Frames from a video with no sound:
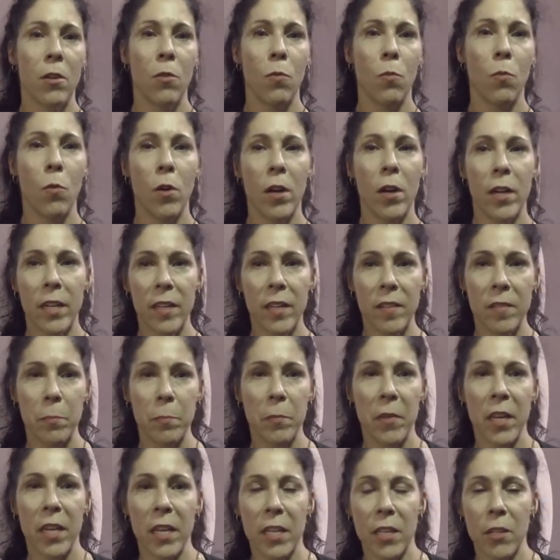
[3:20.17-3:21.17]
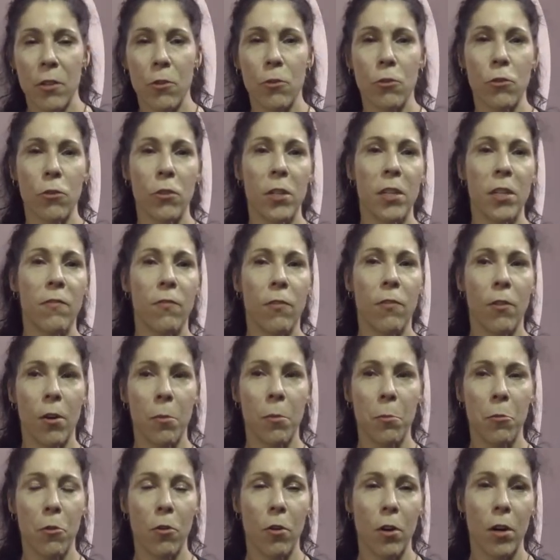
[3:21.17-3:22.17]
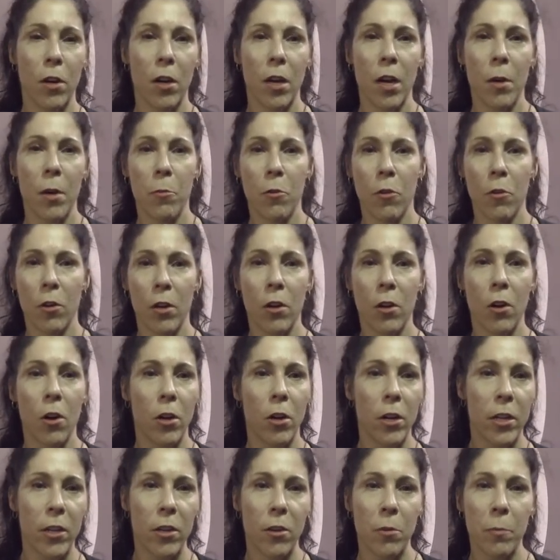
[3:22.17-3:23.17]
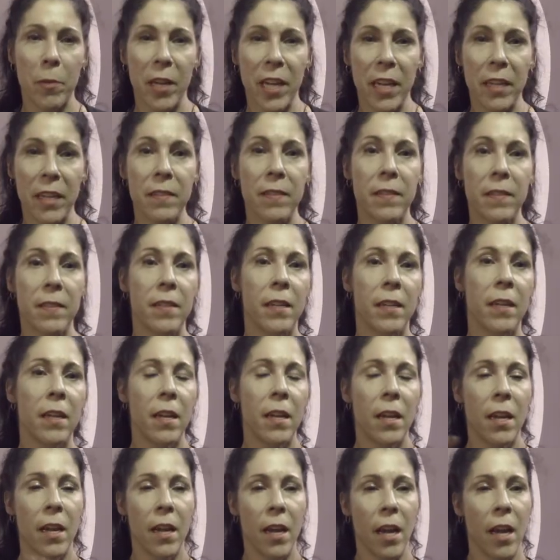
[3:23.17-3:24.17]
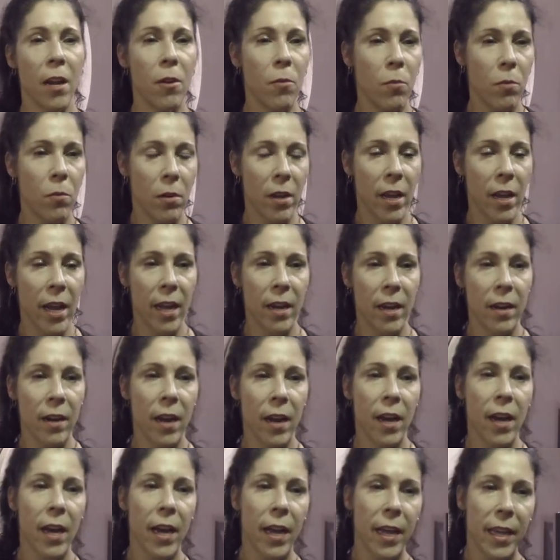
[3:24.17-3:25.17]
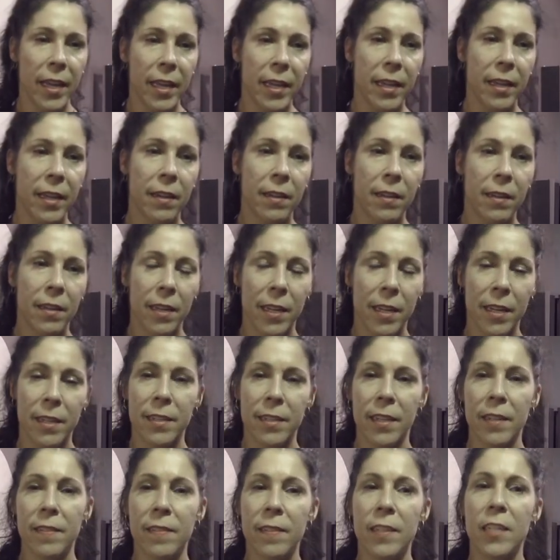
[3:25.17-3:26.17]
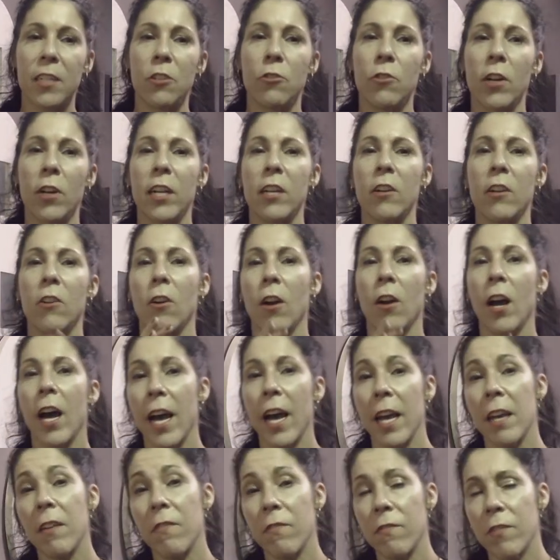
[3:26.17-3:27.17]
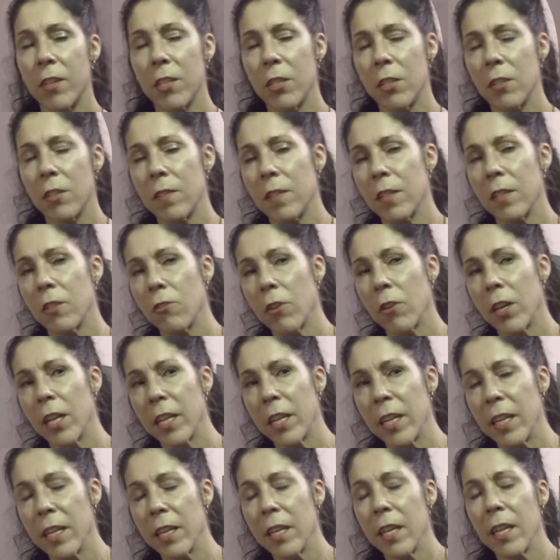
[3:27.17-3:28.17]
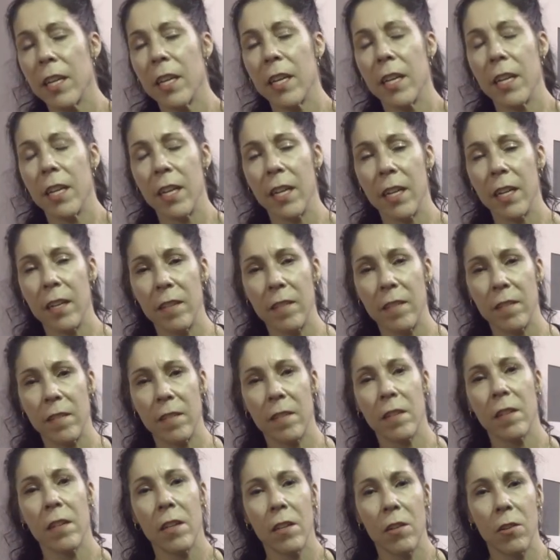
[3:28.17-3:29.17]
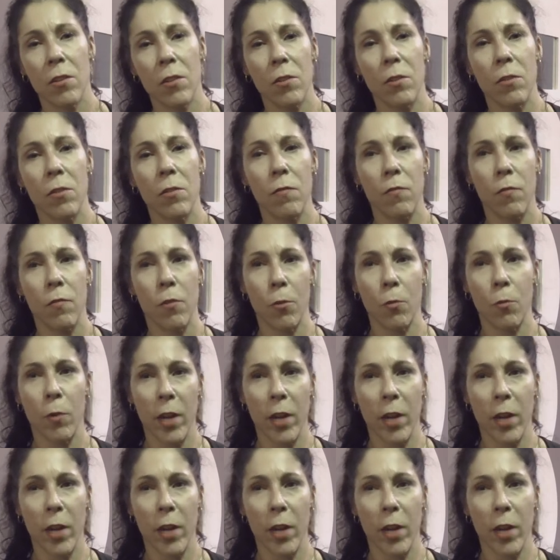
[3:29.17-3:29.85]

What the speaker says: One is meant usually for a more cardio based, and high intensity training or high efficiency training is for